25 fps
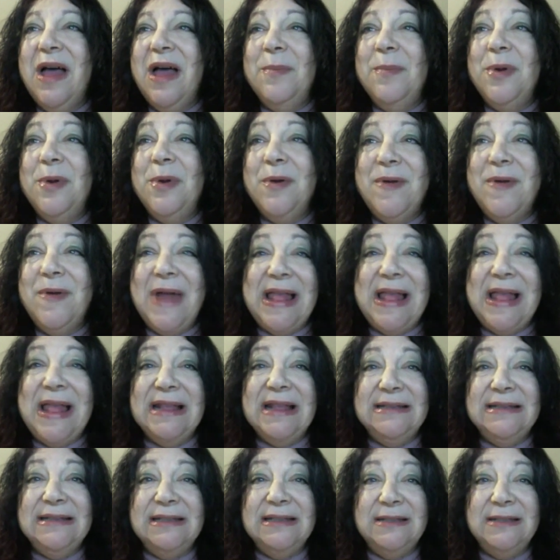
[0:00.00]

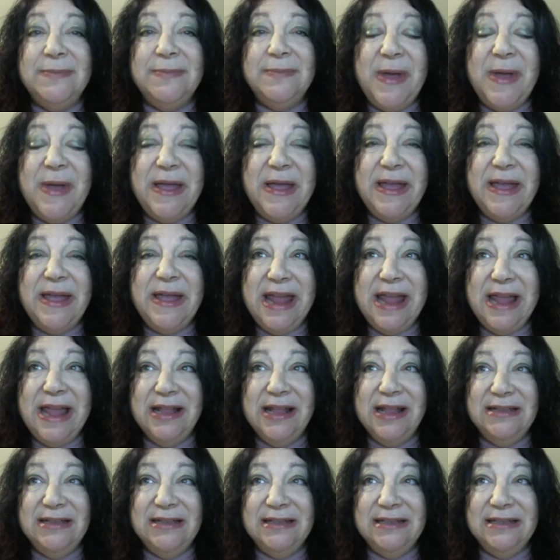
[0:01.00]
Paralysis by
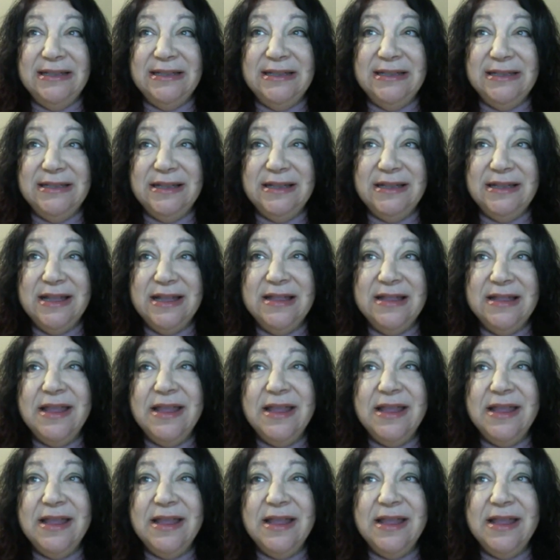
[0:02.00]
analysis.